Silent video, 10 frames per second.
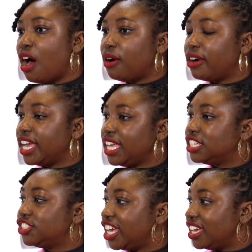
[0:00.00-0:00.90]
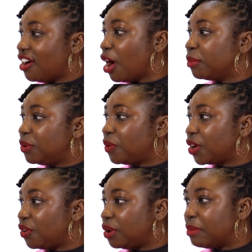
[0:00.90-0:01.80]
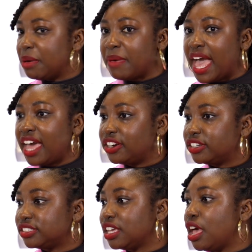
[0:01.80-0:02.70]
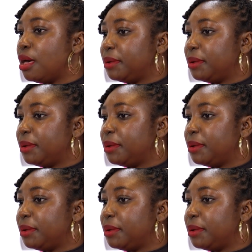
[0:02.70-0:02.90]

all right, EJ and Carman work on my matters,